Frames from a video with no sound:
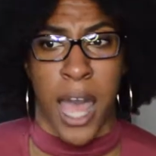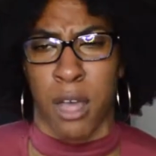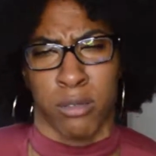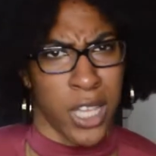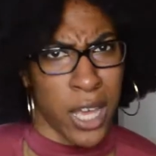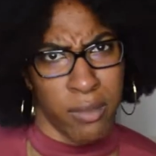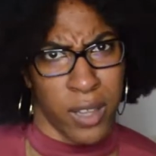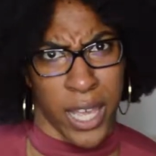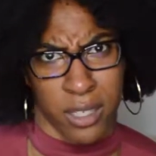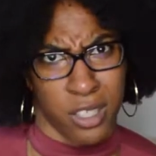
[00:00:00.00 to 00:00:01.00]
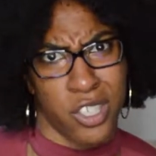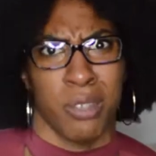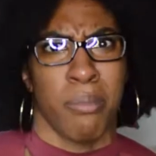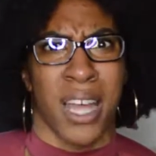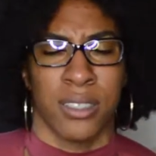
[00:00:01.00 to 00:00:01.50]
outside of like
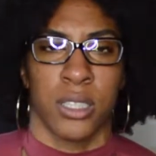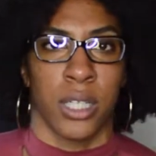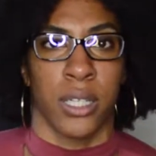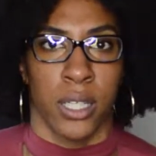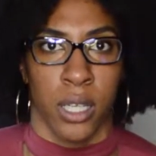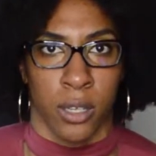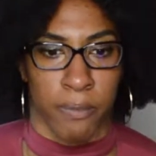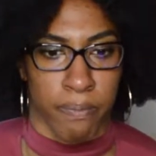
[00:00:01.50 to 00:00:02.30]
Gmat studying,